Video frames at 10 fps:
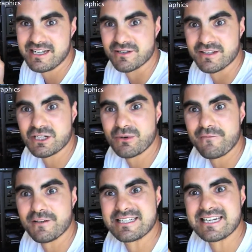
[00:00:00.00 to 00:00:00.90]
so this
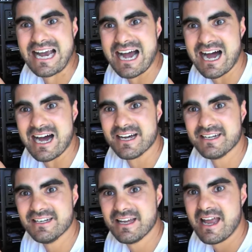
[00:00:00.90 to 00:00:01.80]
graphics
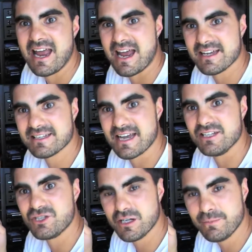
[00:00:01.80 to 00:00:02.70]
card has
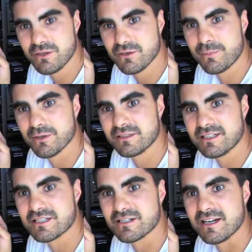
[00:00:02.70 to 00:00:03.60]
a GPU built
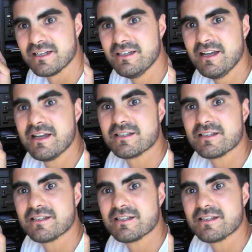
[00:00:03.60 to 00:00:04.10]
inside,